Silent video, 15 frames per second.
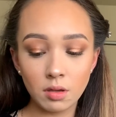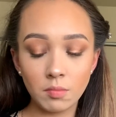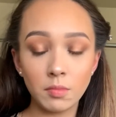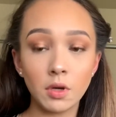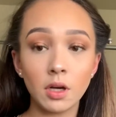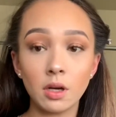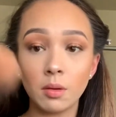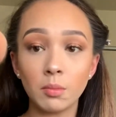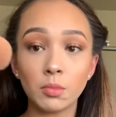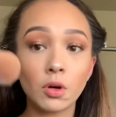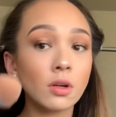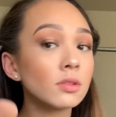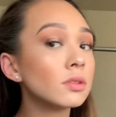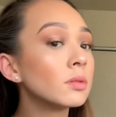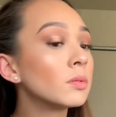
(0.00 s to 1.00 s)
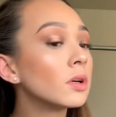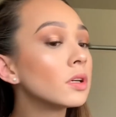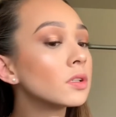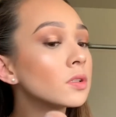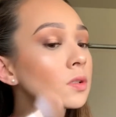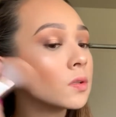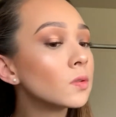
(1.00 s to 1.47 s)
my bronzer
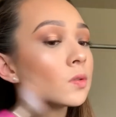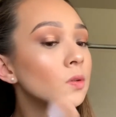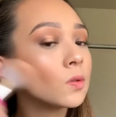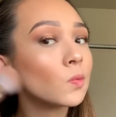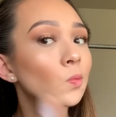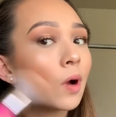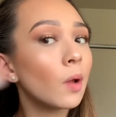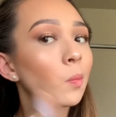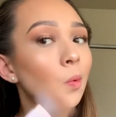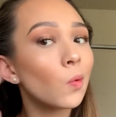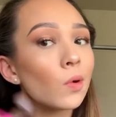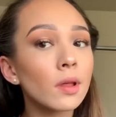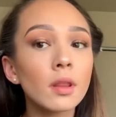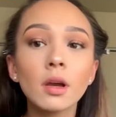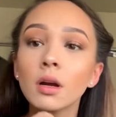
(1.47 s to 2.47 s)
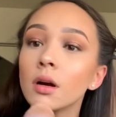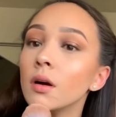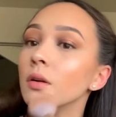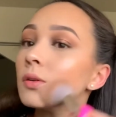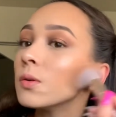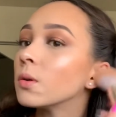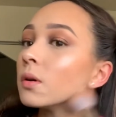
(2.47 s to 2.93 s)
brush and just wipe away that
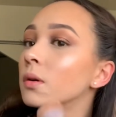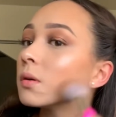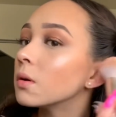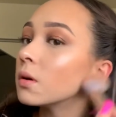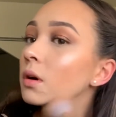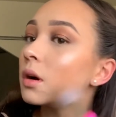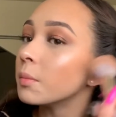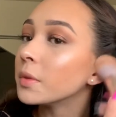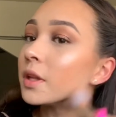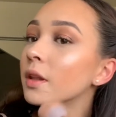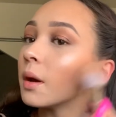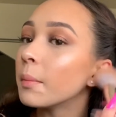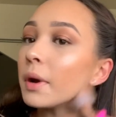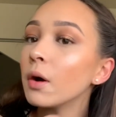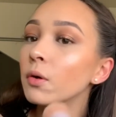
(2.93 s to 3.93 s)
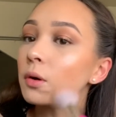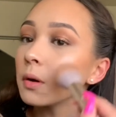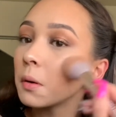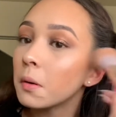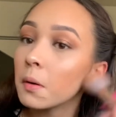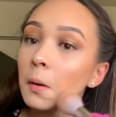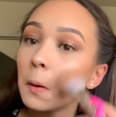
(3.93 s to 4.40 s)
contour. I mean that powder
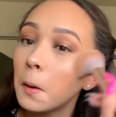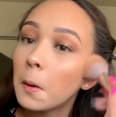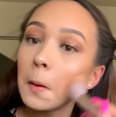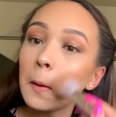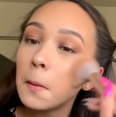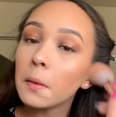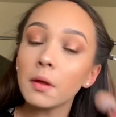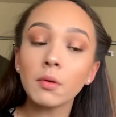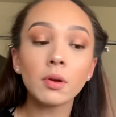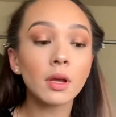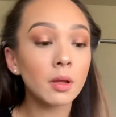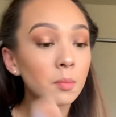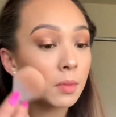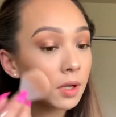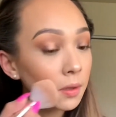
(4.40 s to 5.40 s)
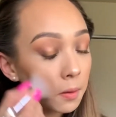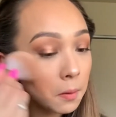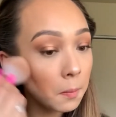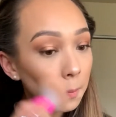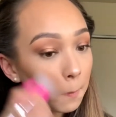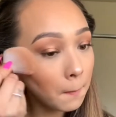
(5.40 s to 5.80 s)
that we had baking.